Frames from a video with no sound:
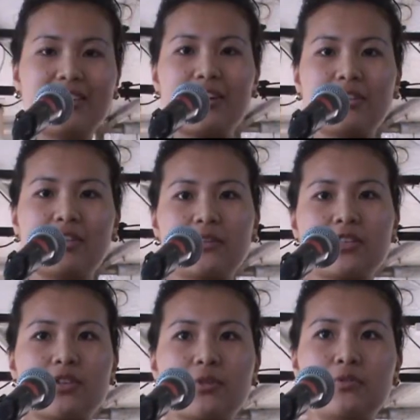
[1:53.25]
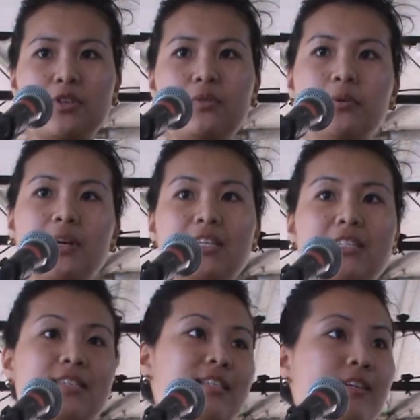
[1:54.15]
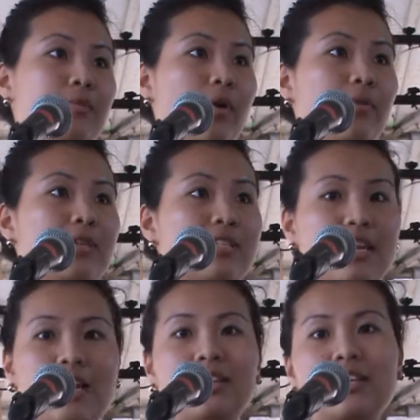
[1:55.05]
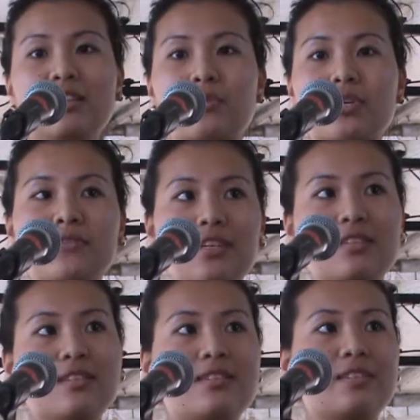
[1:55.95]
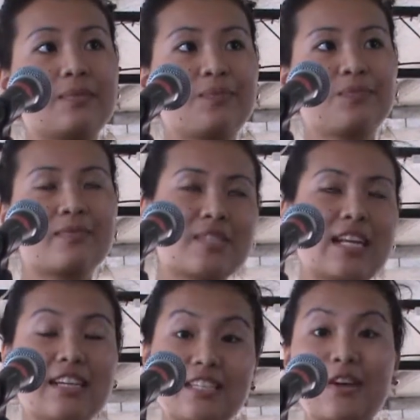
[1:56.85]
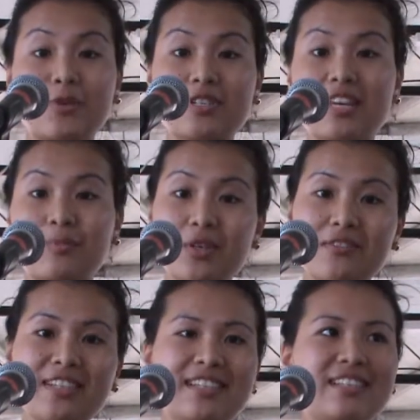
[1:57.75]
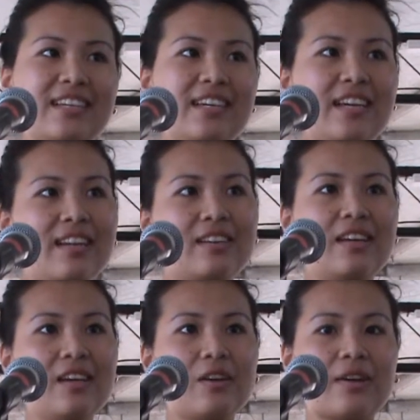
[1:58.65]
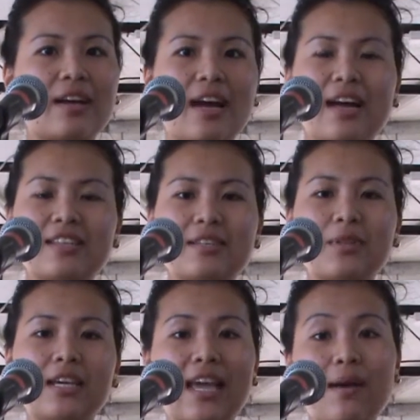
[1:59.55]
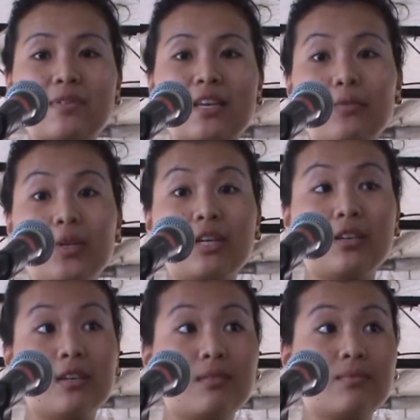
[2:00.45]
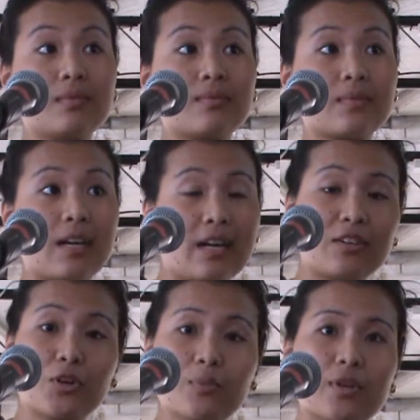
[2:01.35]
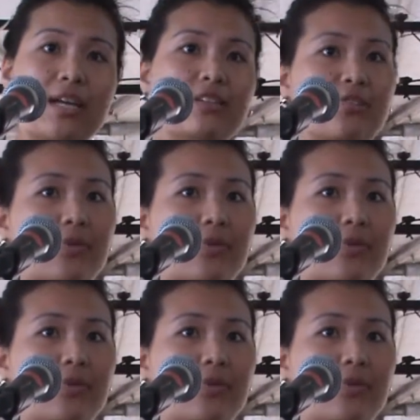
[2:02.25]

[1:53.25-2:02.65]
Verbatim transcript: in our literature review, we wanted to see what was done in the previous studies that were done previously and uh, some of the gaps that we could uh, incorporate into